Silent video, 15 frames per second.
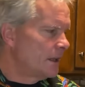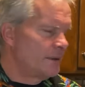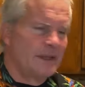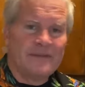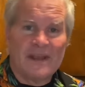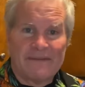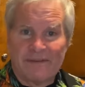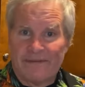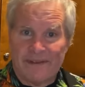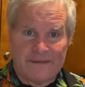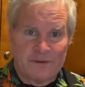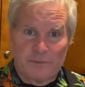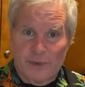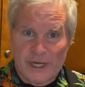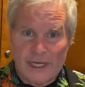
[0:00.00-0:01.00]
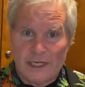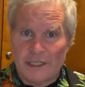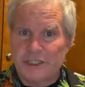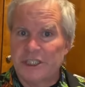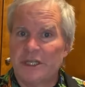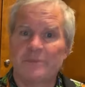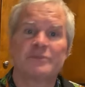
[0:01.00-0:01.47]
If you have a favorite brand of
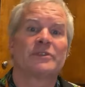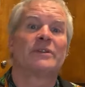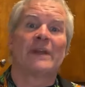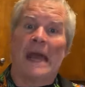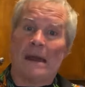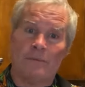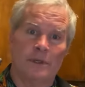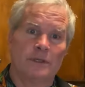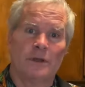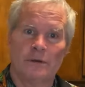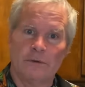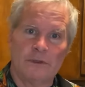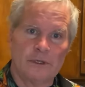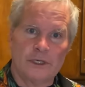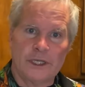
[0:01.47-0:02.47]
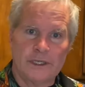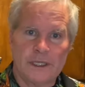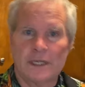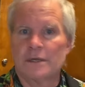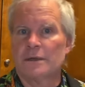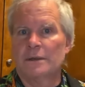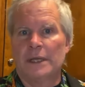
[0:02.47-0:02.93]
chips, that would go good in
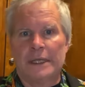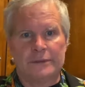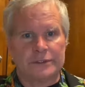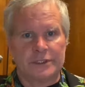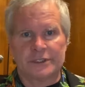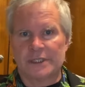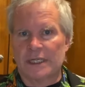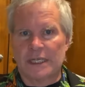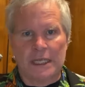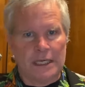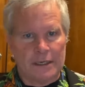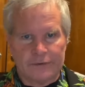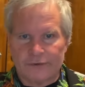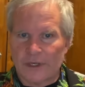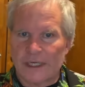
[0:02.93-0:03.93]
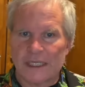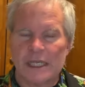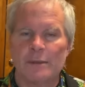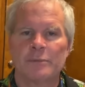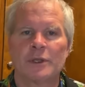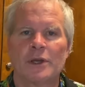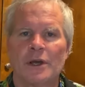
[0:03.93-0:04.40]
there. It's just, again, I was trying to
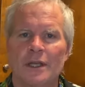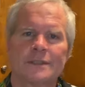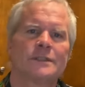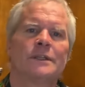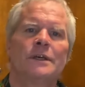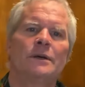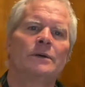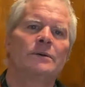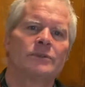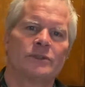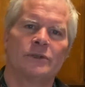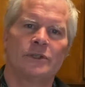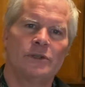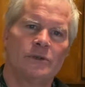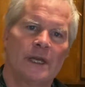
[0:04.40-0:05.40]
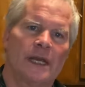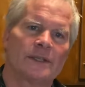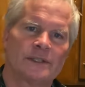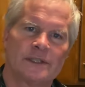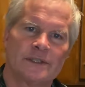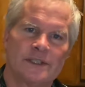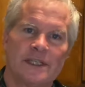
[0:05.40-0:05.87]
keep the cost low so that you guys
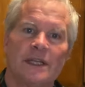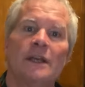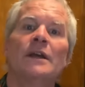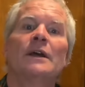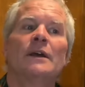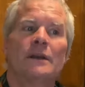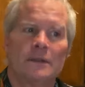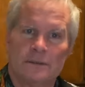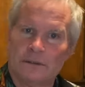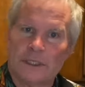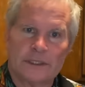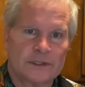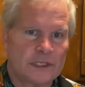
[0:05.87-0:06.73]
can see, let's